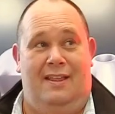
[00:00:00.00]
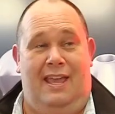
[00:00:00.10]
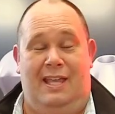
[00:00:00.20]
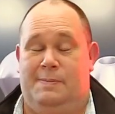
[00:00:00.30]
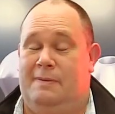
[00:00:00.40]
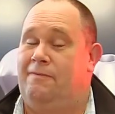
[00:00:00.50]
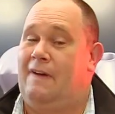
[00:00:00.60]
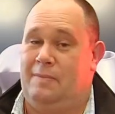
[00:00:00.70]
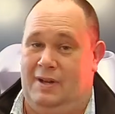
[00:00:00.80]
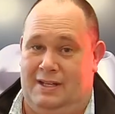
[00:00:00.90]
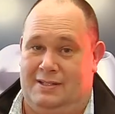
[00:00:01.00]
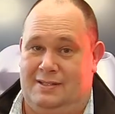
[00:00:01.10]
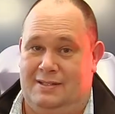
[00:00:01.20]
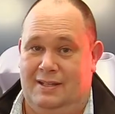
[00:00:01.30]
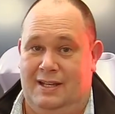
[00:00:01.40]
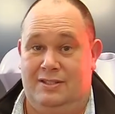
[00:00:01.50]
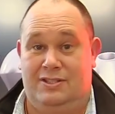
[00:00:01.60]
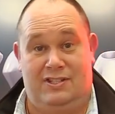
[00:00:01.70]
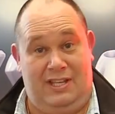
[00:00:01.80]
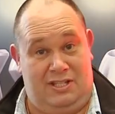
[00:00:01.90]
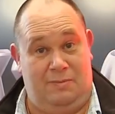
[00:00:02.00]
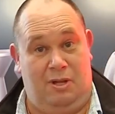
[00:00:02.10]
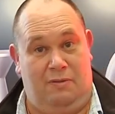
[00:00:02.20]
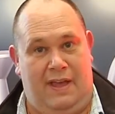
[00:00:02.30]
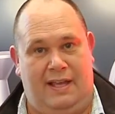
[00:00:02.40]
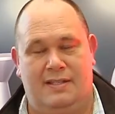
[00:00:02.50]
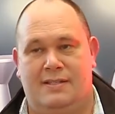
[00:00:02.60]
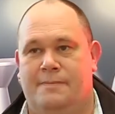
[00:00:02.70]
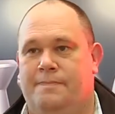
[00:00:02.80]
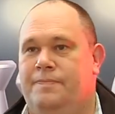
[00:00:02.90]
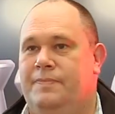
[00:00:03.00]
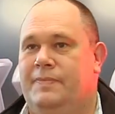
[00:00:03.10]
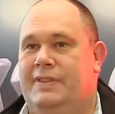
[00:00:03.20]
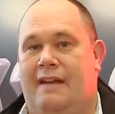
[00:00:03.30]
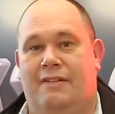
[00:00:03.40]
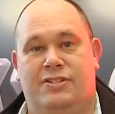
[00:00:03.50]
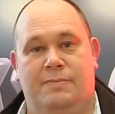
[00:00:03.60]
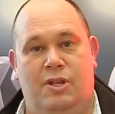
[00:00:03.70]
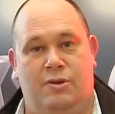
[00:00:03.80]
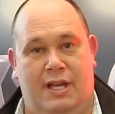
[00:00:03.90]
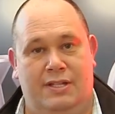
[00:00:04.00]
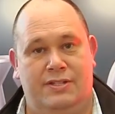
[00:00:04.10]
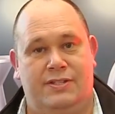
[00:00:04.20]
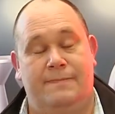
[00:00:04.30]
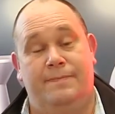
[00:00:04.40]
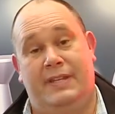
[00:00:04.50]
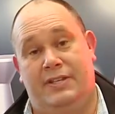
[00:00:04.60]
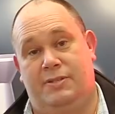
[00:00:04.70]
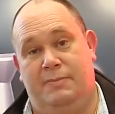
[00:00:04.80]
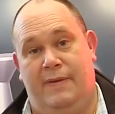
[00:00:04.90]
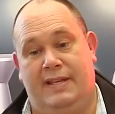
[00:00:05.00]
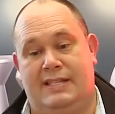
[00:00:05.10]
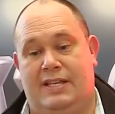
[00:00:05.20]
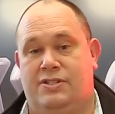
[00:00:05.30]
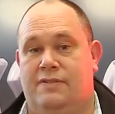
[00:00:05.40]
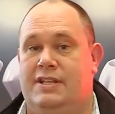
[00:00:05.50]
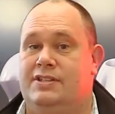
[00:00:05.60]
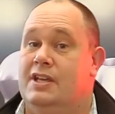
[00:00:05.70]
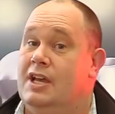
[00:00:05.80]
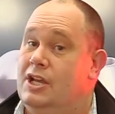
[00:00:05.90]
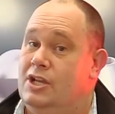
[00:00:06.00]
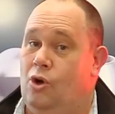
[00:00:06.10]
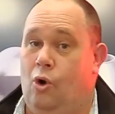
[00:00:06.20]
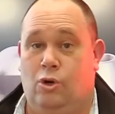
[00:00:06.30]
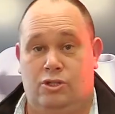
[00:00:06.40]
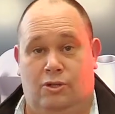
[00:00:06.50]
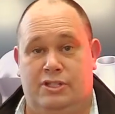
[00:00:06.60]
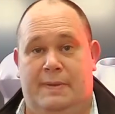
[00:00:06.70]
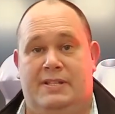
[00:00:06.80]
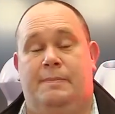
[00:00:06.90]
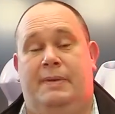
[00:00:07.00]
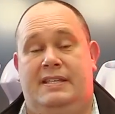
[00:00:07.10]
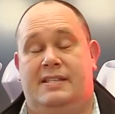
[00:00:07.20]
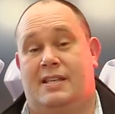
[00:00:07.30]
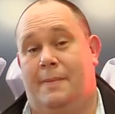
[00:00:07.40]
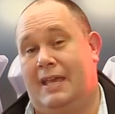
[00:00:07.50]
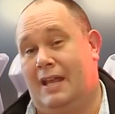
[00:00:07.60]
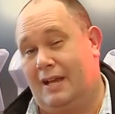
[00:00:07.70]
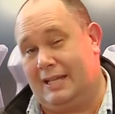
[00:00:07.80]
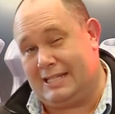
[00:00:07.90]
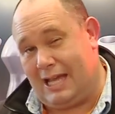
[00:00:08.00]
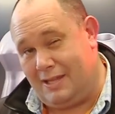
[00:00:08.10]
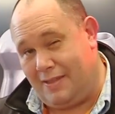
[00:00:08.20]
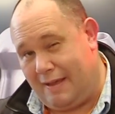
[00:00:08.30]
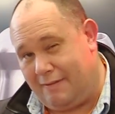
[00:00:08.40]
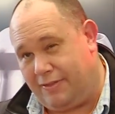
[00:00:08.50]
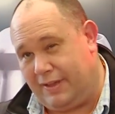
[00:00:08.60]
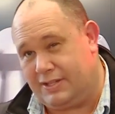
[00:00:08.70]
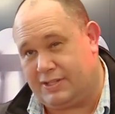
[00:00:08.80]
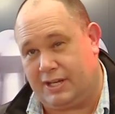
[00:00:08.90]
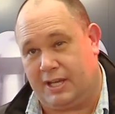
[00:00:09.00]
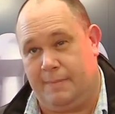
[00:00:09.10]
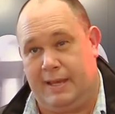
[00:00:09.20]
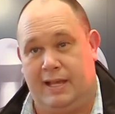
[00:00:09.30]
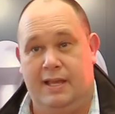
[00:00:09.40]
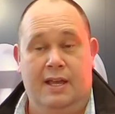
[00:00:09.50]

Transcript: it's been fabulous to see some new things. There are some new guns, there's some new accessories, all sorts of bits and pieces coming, and I can tell you that there are things that are coming